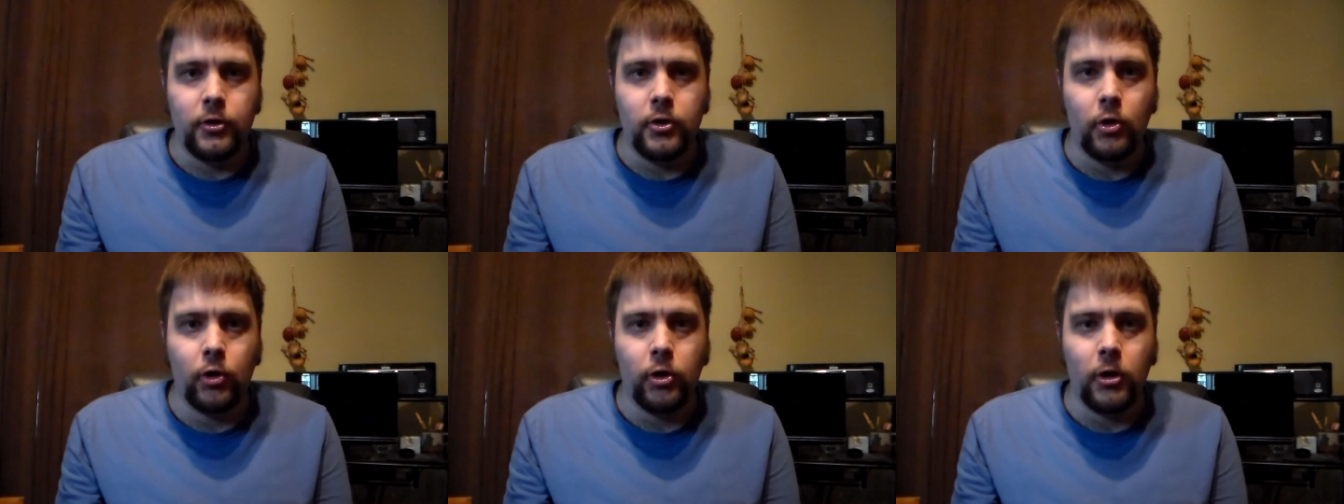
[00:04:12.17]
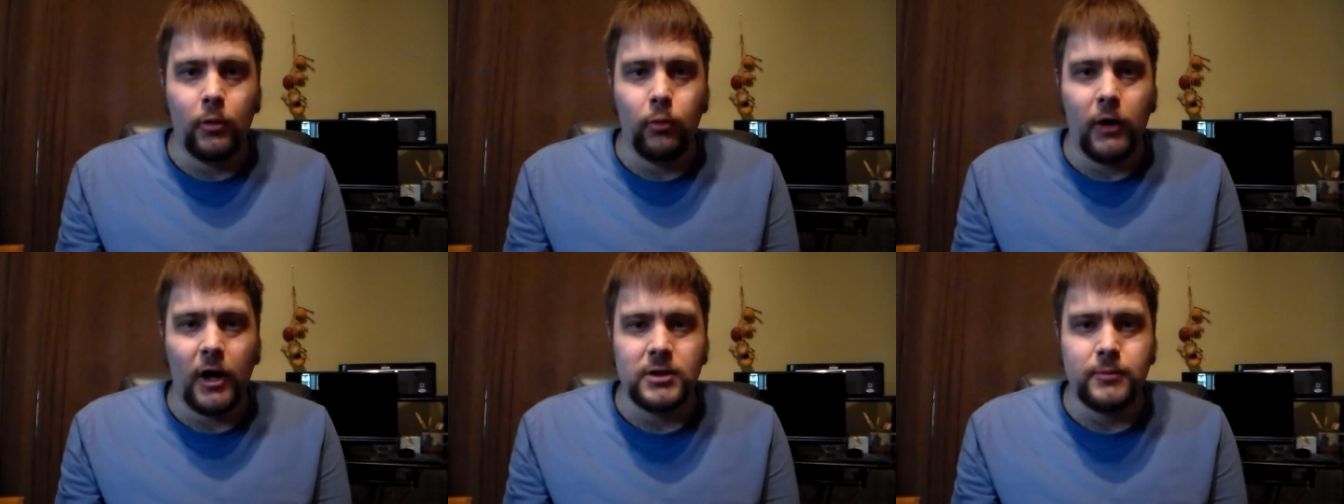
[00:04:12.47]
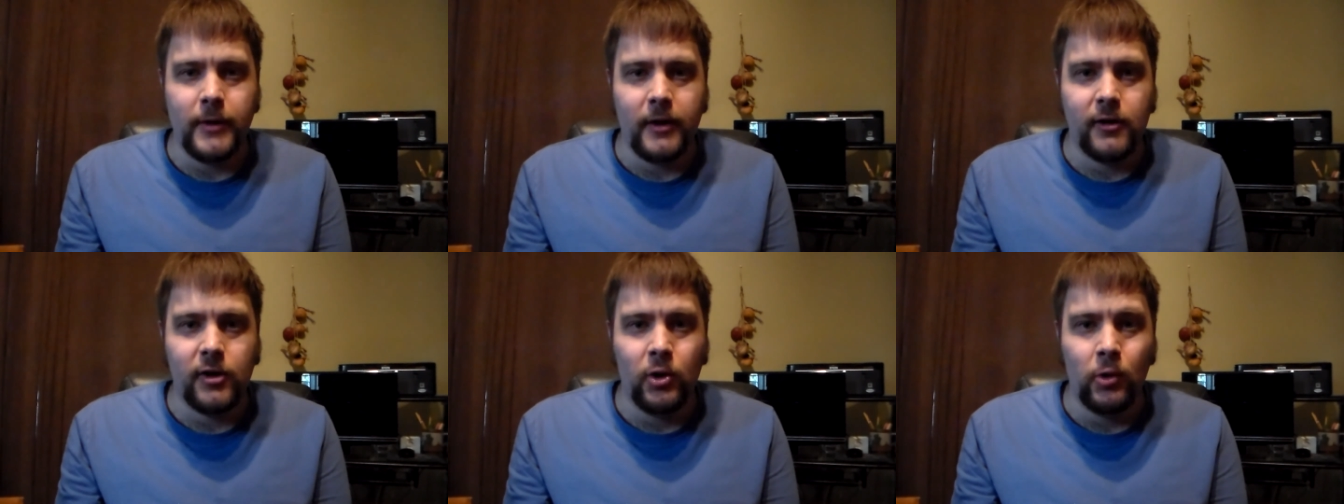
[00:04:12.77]
You could
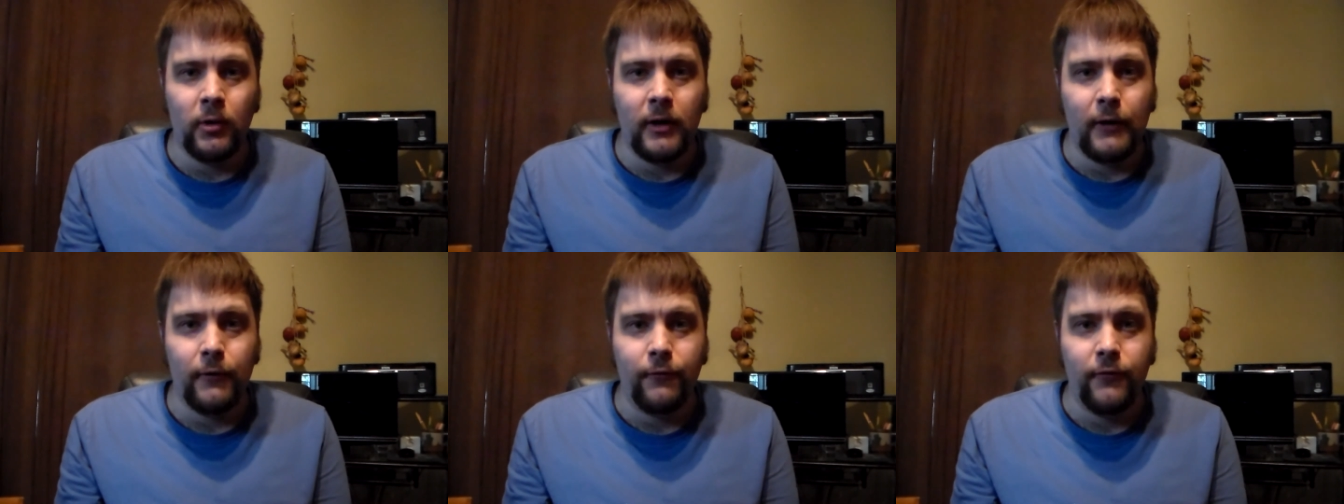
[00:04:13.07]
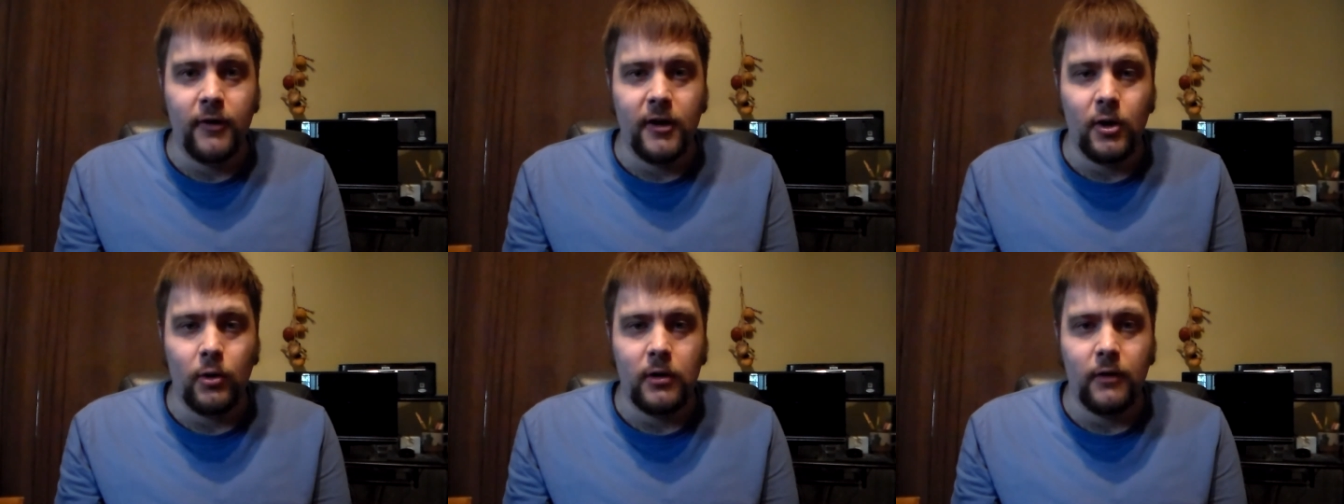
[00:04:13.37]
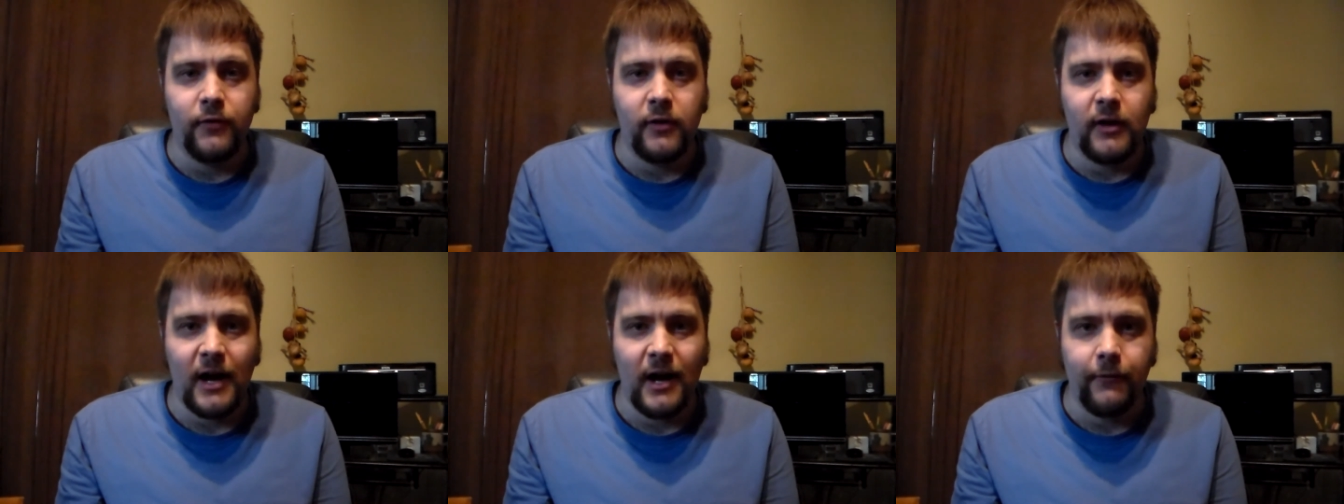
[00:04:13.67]
watch my Q&A
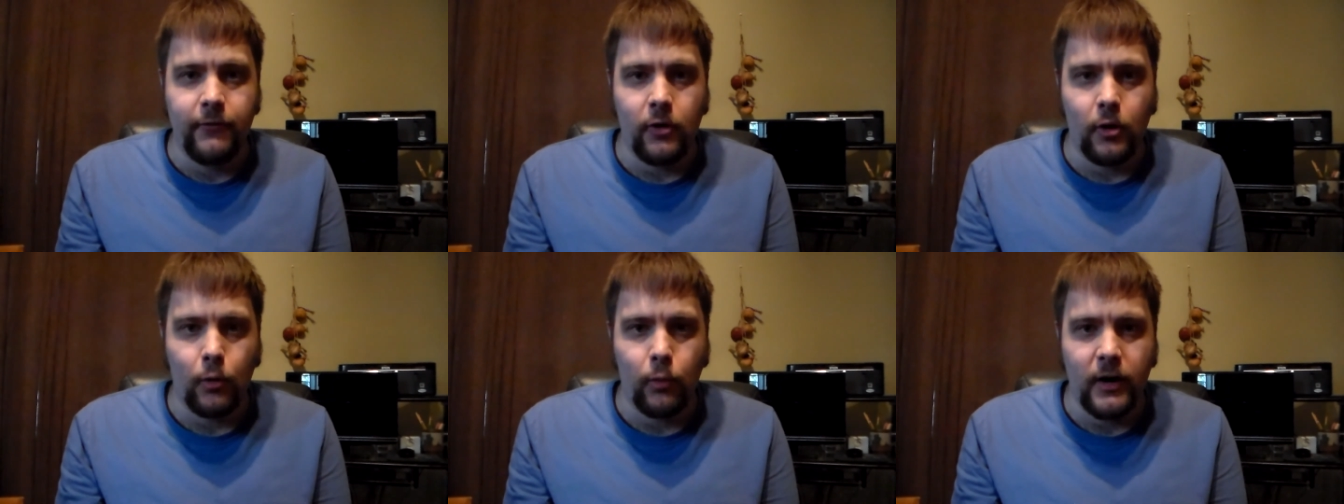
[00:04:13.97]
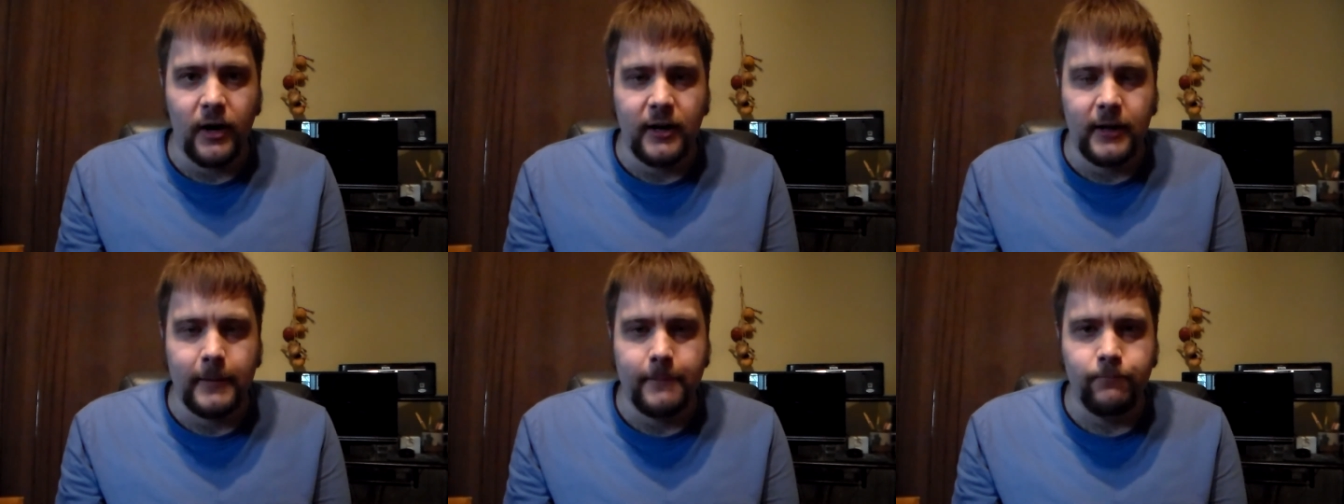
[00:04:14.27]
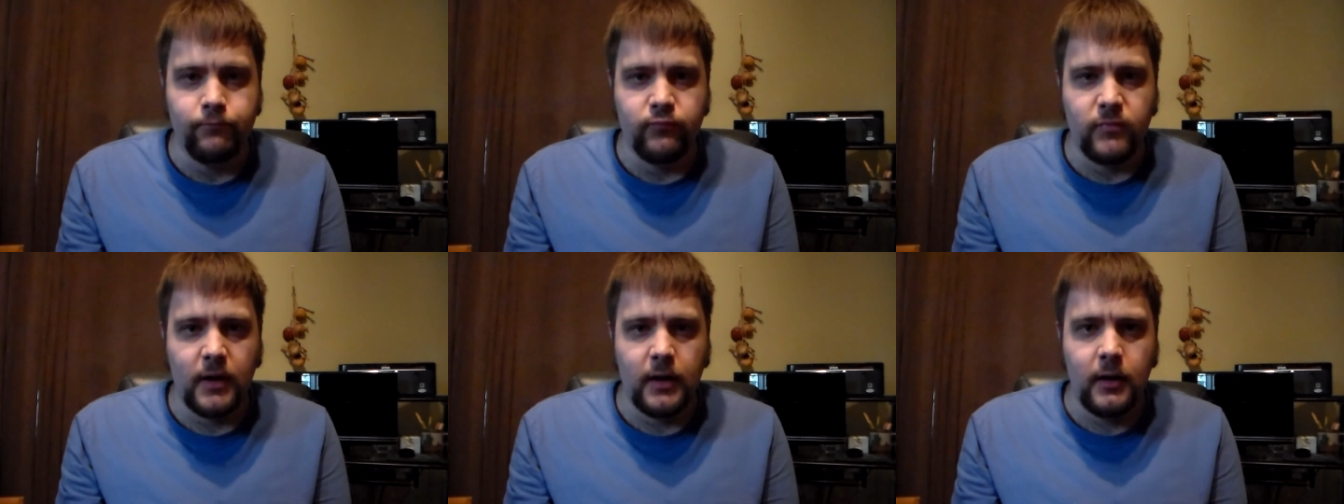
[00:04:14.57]
video if you haven't
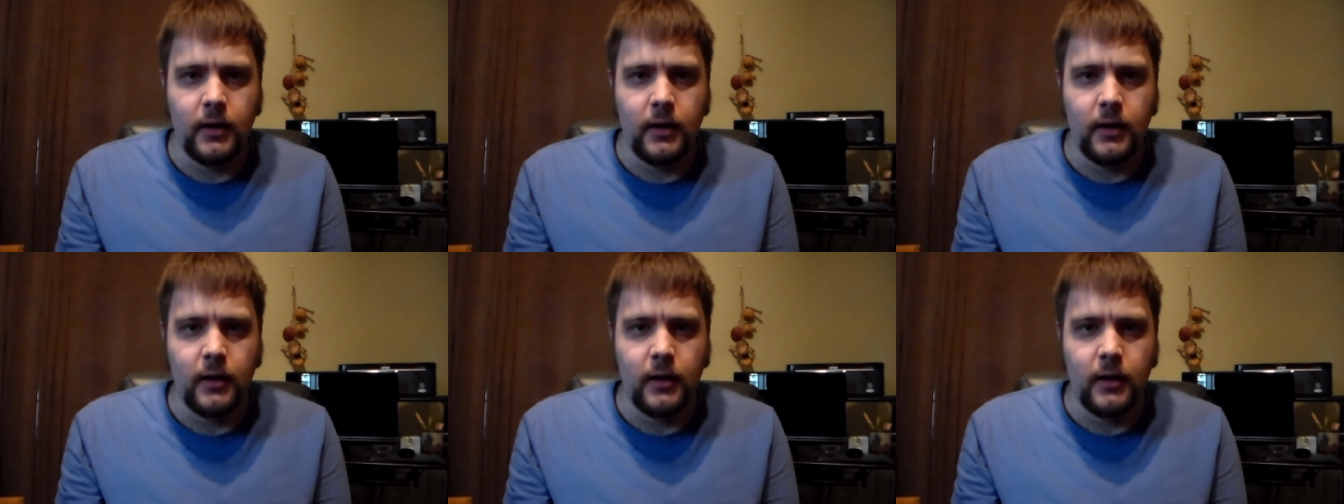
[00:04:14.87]
already.